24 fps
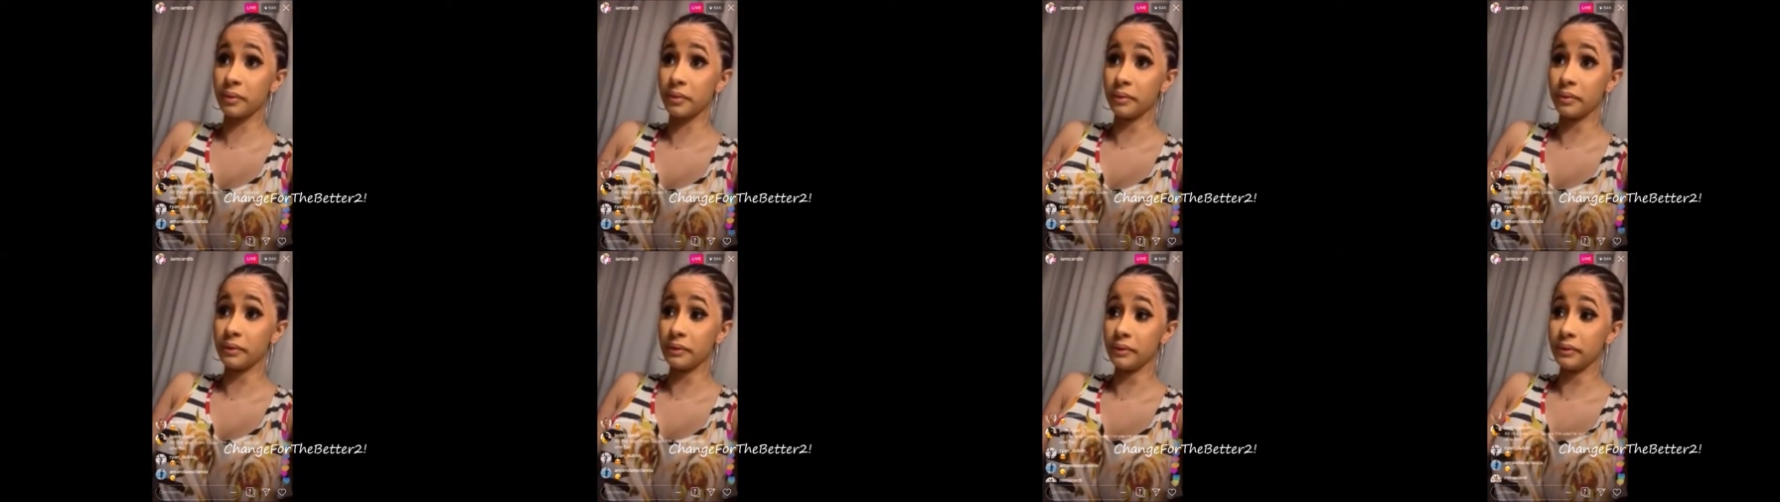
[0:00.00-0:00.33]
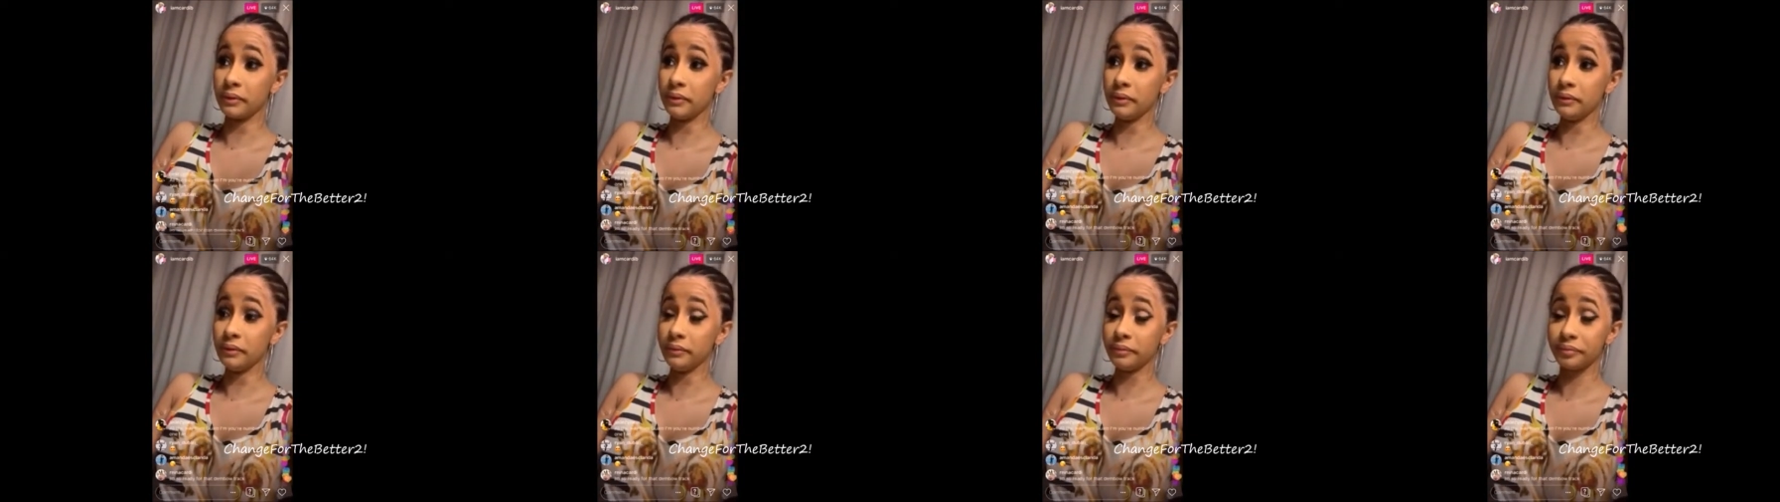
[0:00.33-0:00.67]

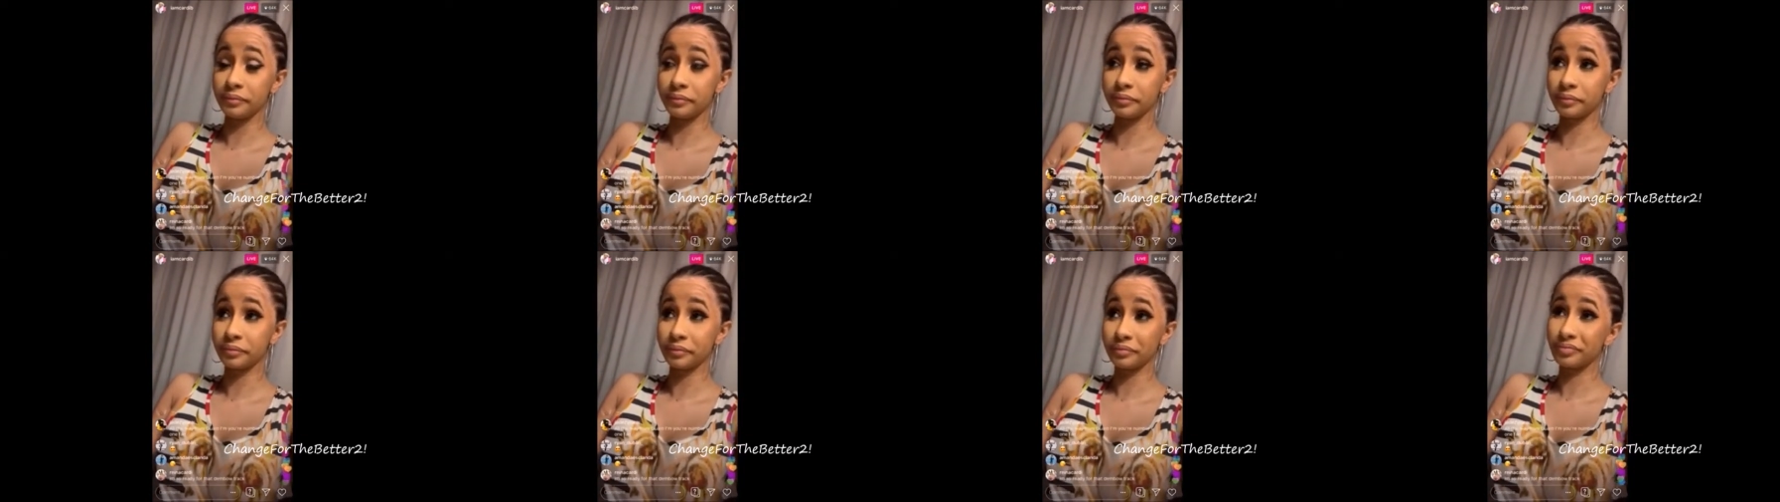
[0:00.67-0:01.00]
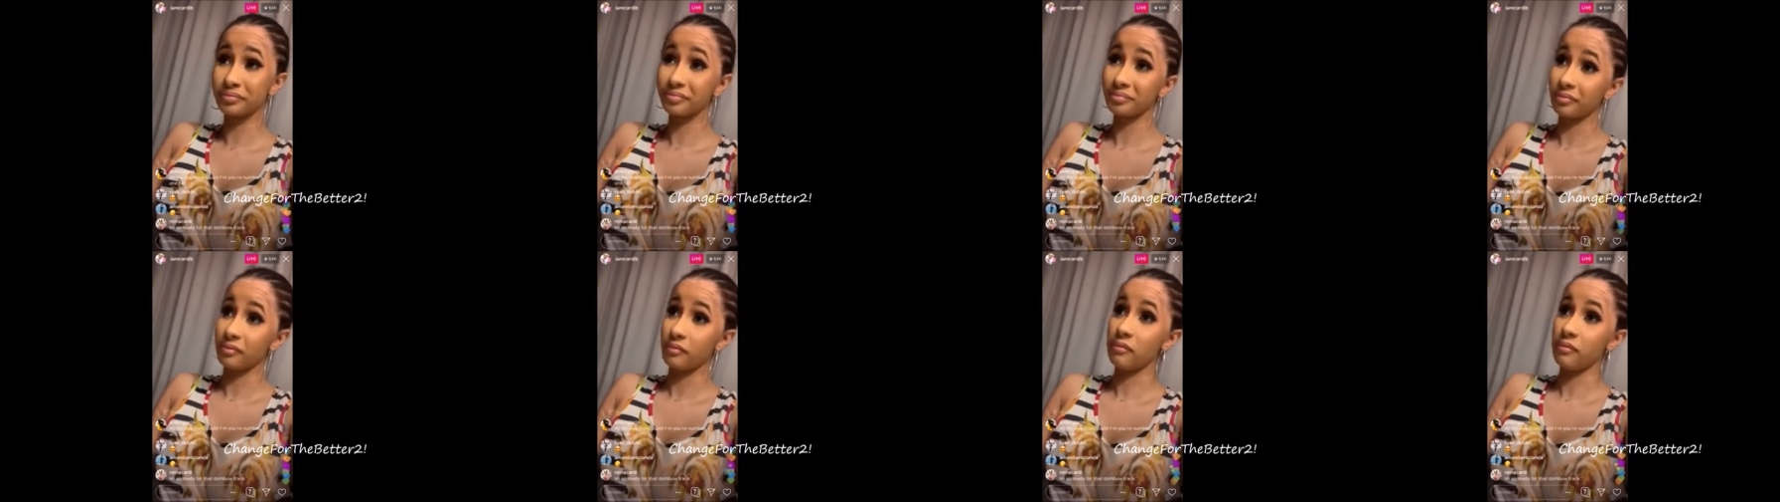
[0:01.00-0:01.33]
They
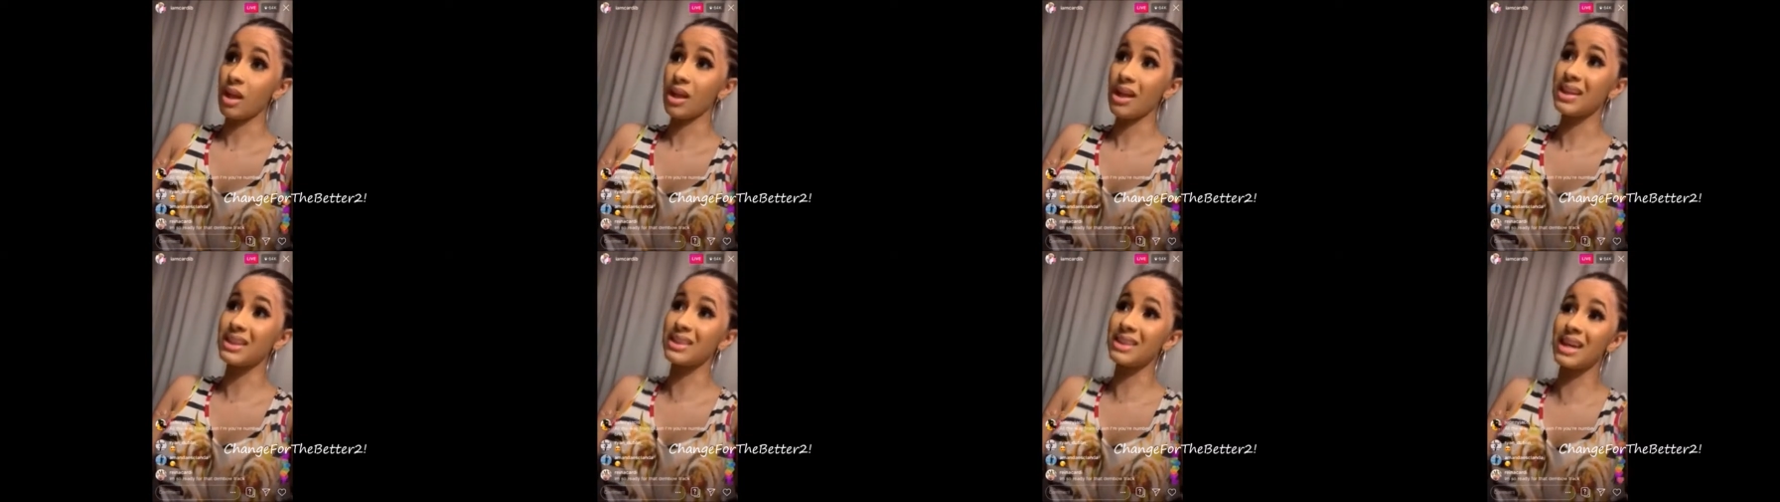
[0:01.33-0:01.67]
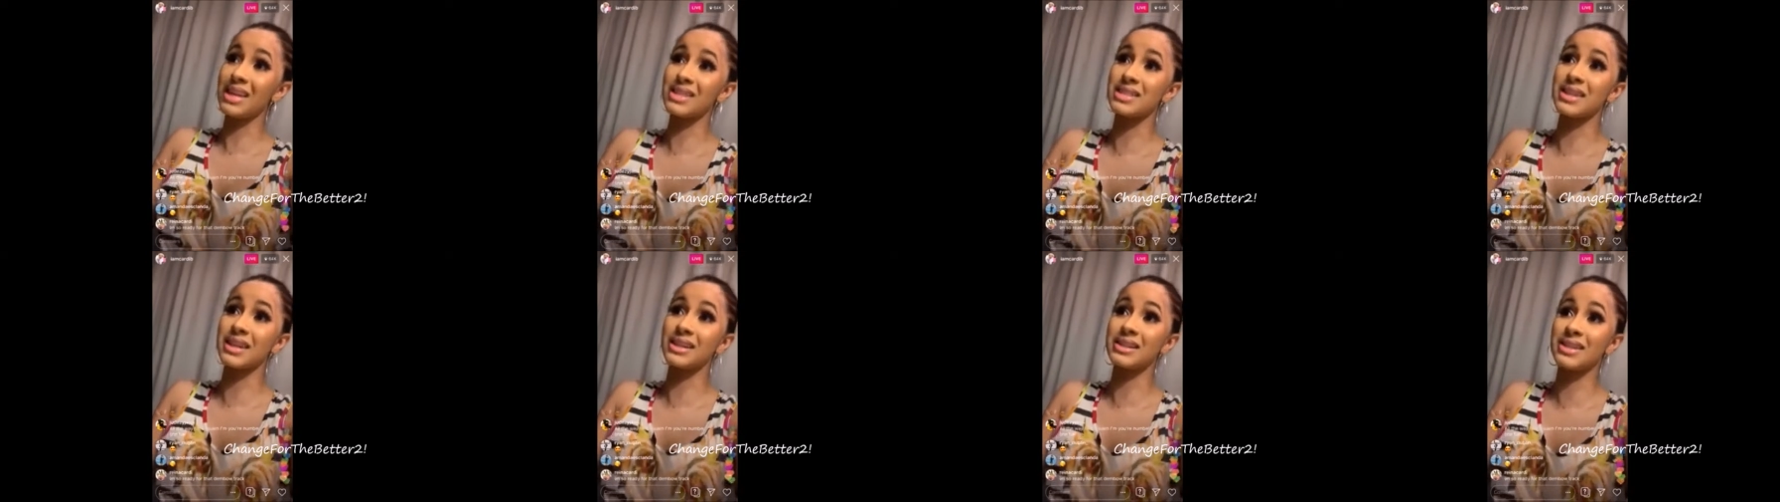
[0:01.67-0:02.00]
suggesting
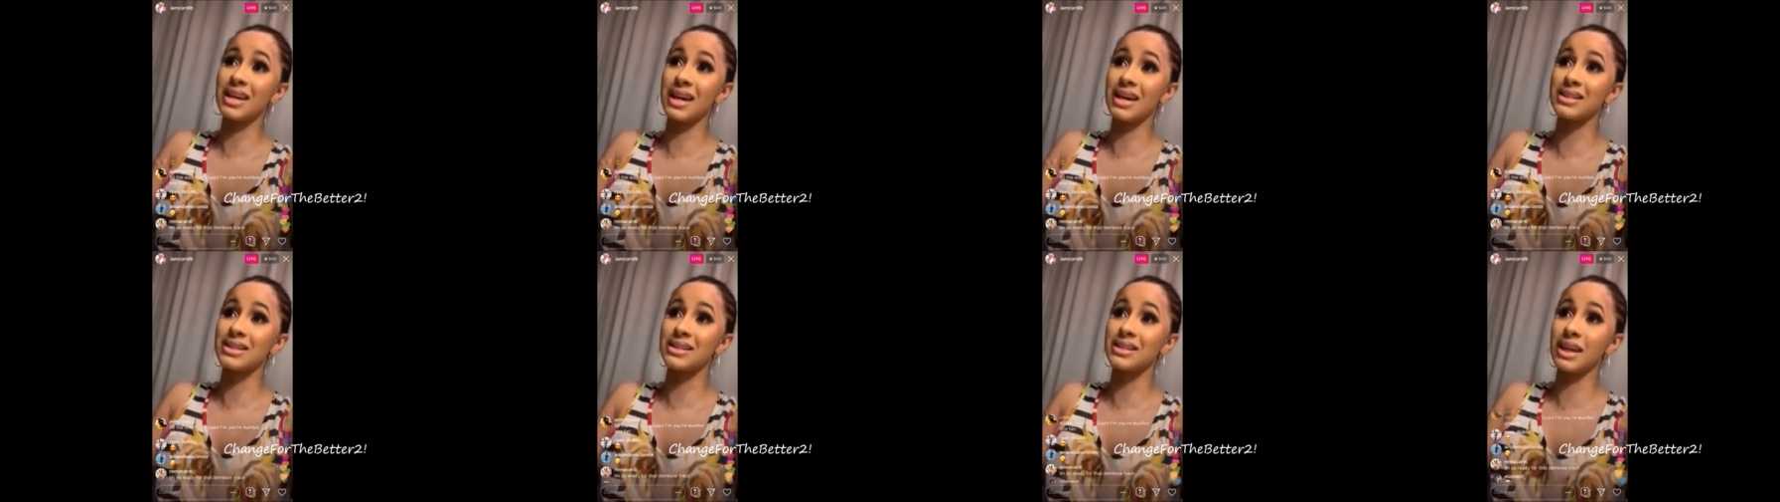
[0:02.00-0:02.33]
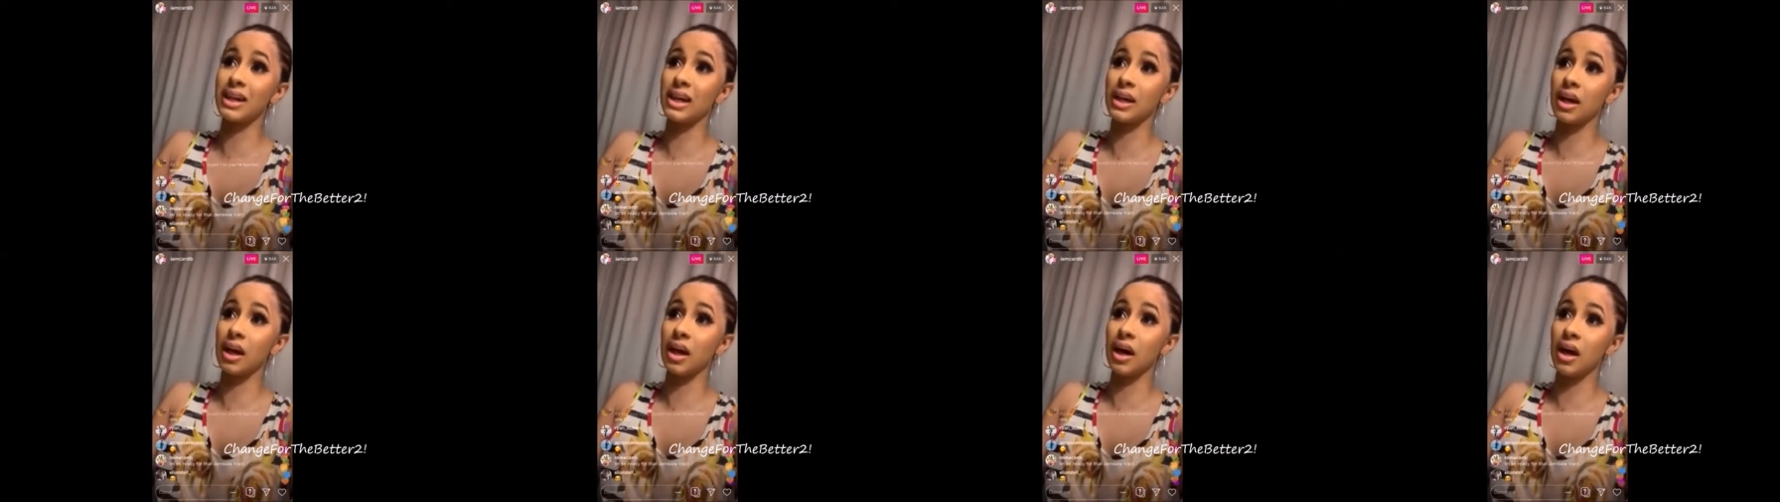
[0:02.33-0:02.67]
um what you call
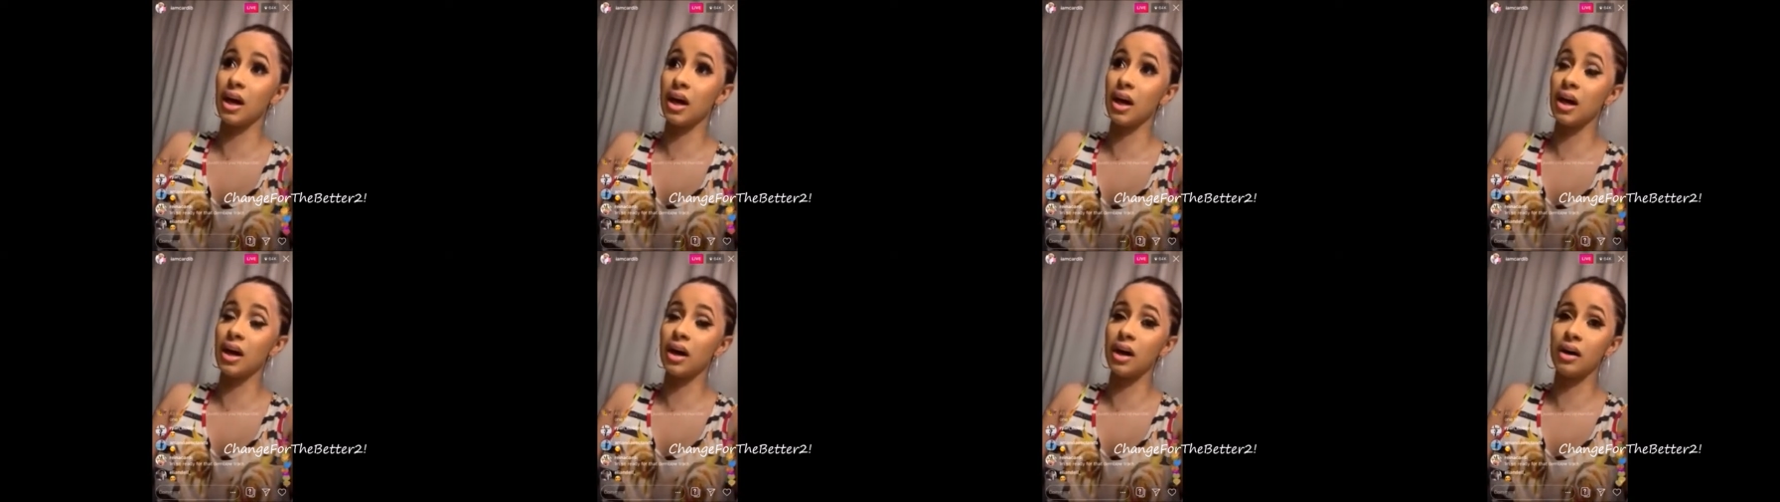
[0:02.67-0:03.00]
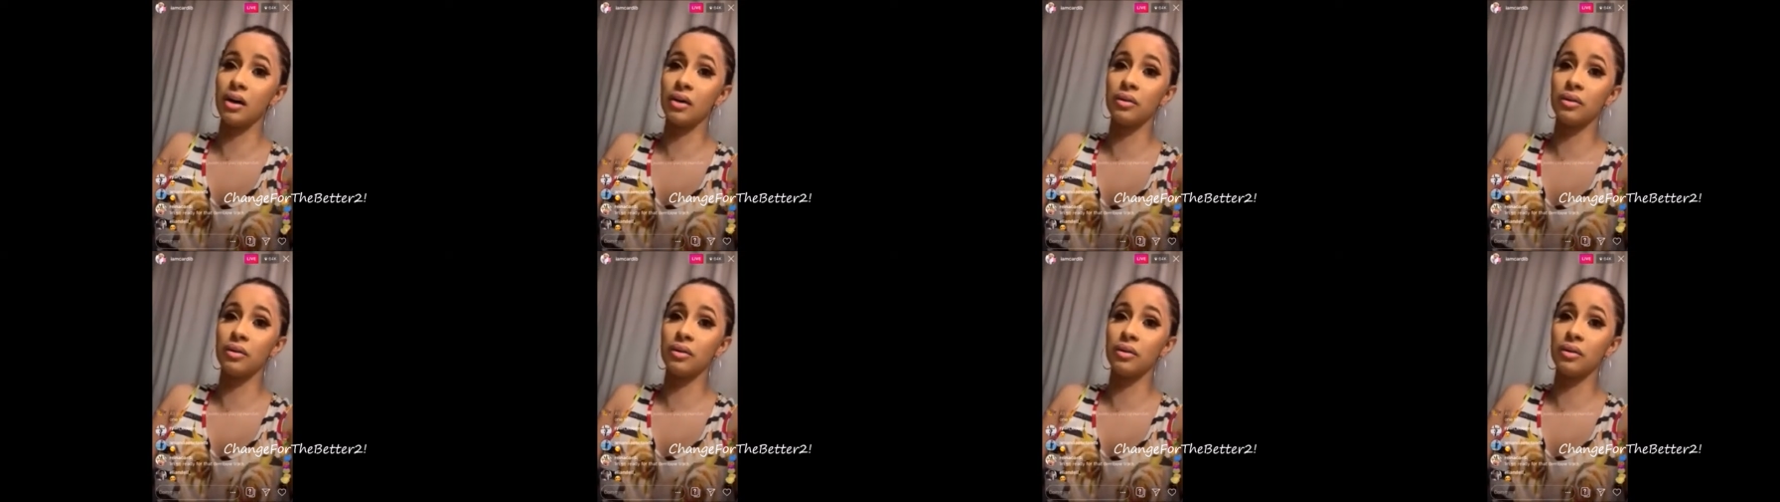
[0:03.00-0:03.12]
that features.